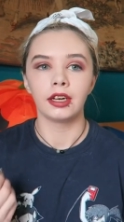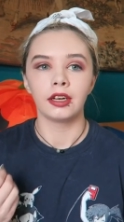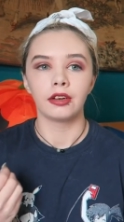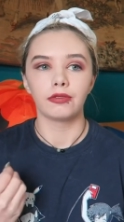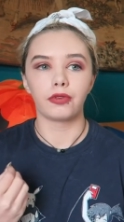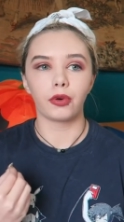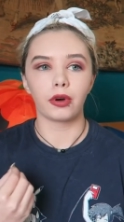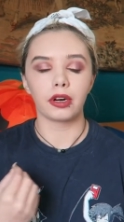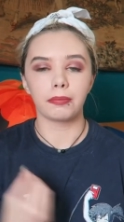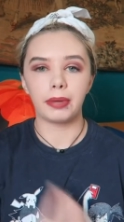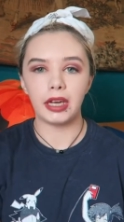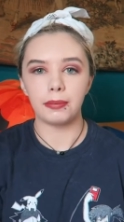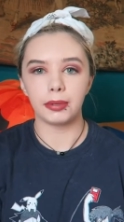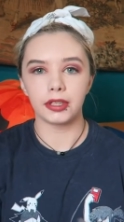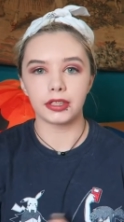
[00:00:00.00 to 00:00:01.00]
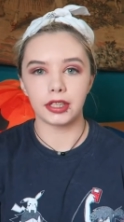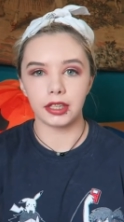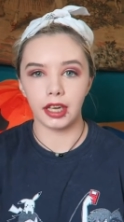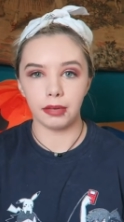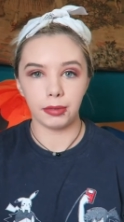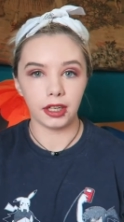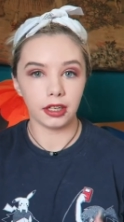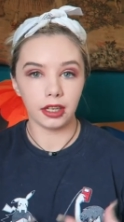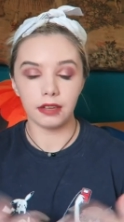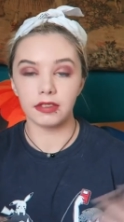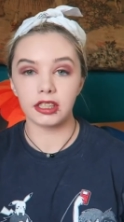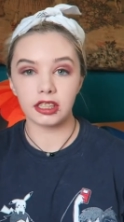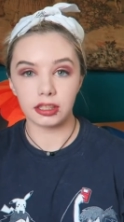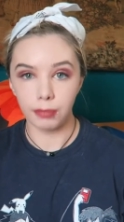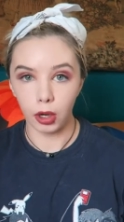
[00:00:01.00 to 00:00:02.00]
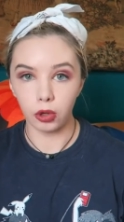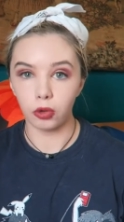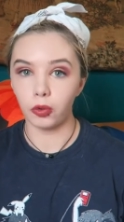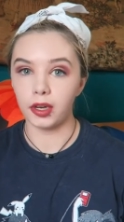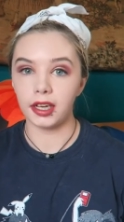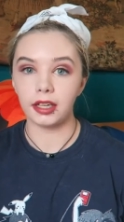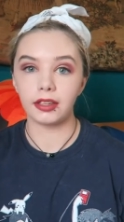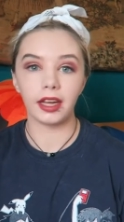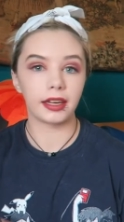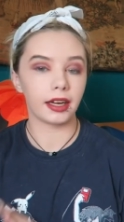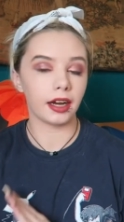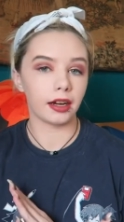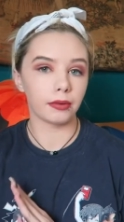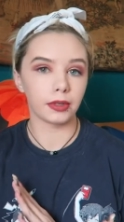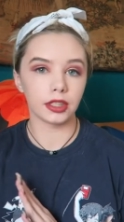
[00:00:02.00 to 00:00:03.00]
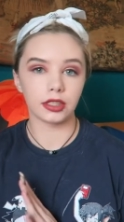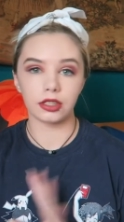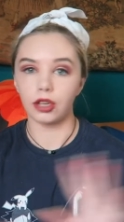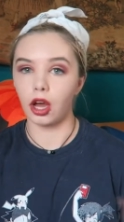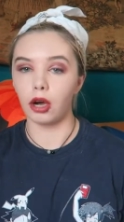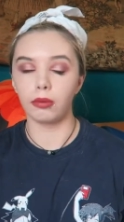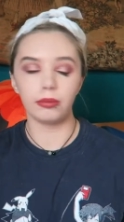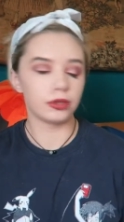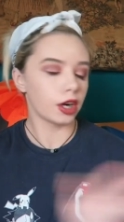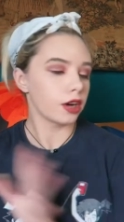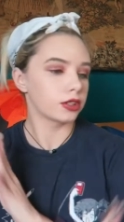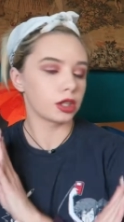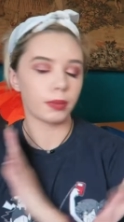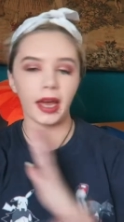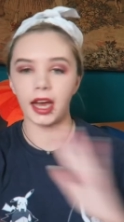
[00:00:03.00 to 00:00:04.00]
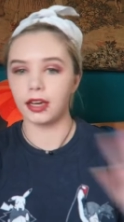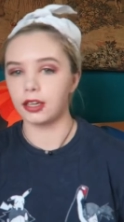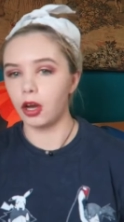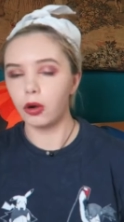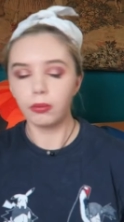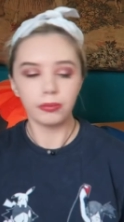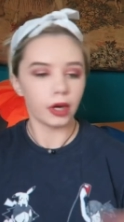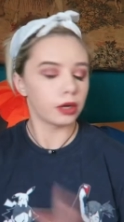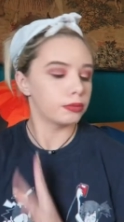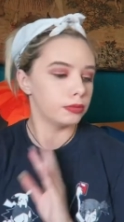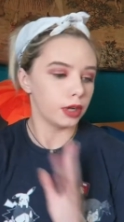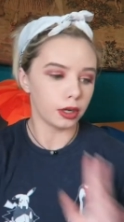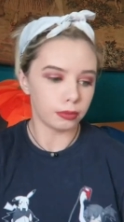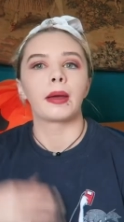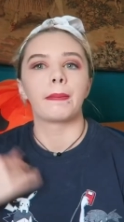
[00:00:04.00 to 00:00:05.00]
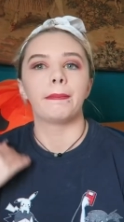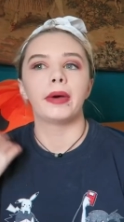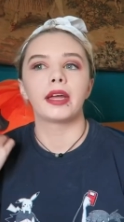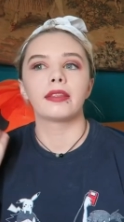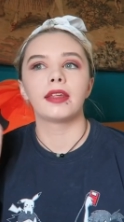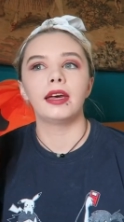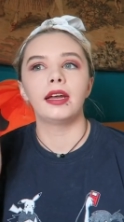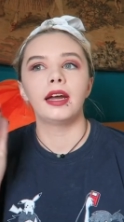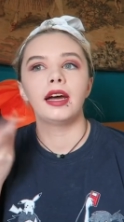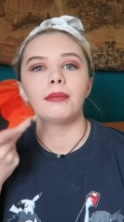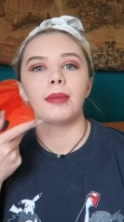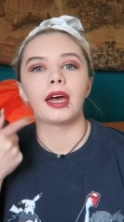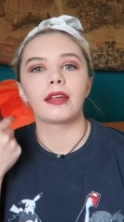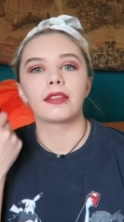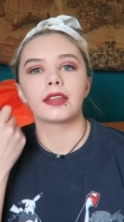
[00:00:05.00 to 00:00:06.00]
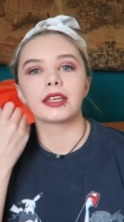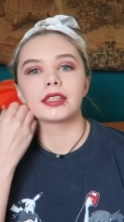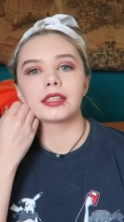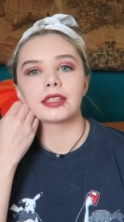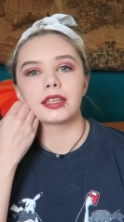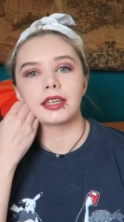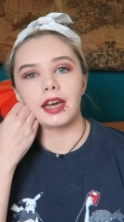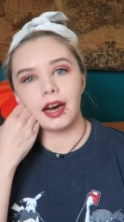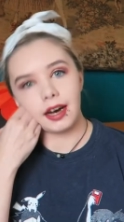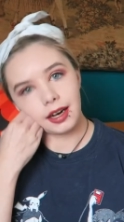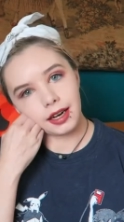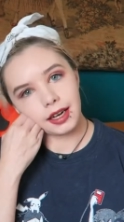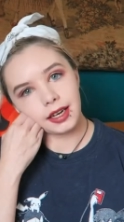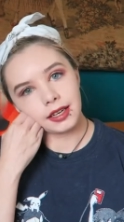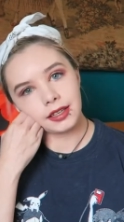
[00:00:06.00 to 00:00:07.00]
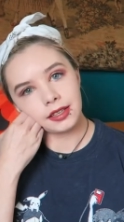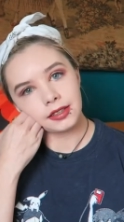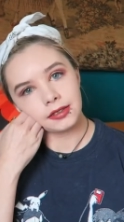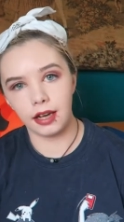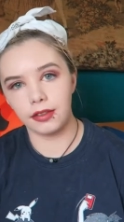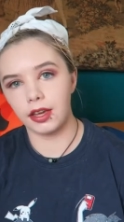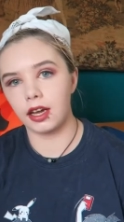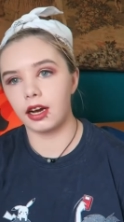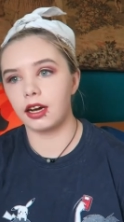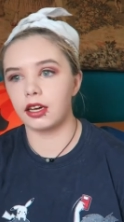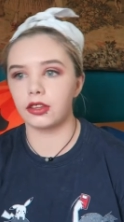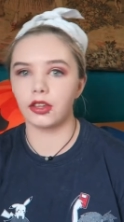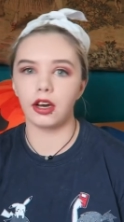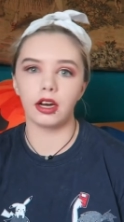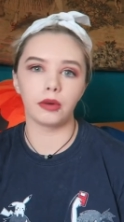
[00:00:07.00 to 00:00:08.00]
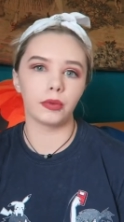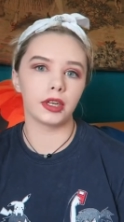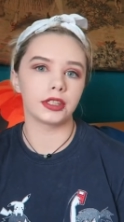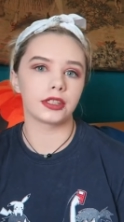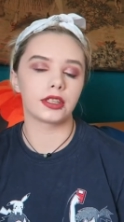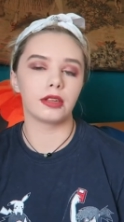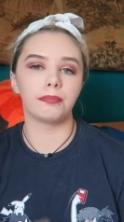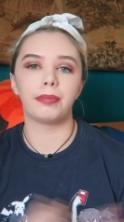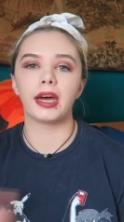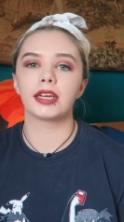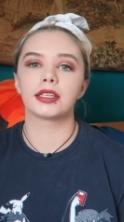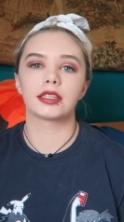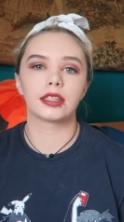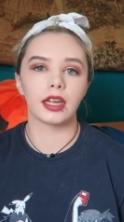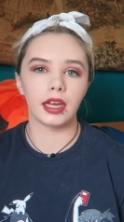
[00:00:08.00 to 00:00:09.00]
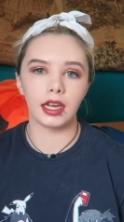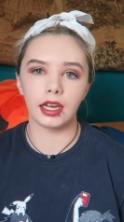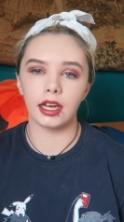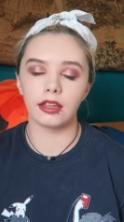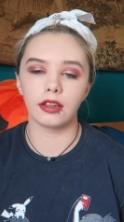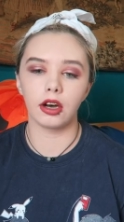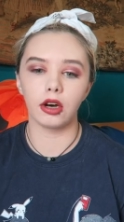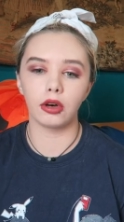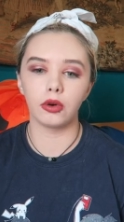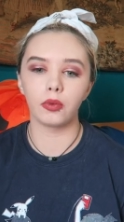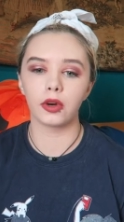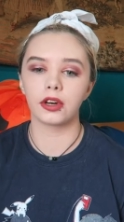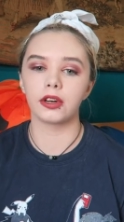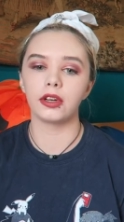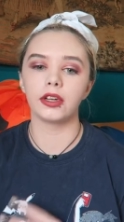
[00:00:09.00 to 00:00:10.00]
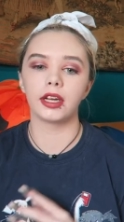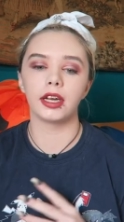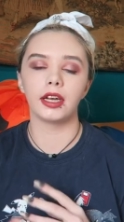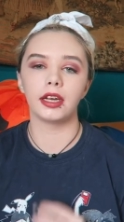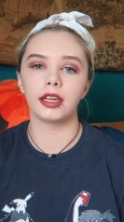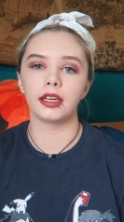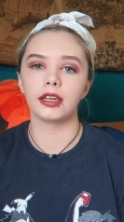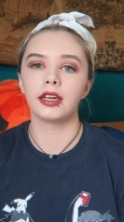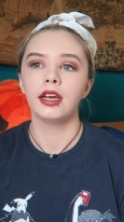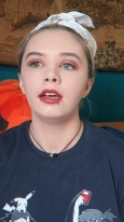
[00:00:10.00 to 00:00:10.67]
for people to get me to even smoke weed. Like, I was, nope, drugs are bad, nope, nope, nope. But then I met this guy that I thought was the best thing in the whole world, and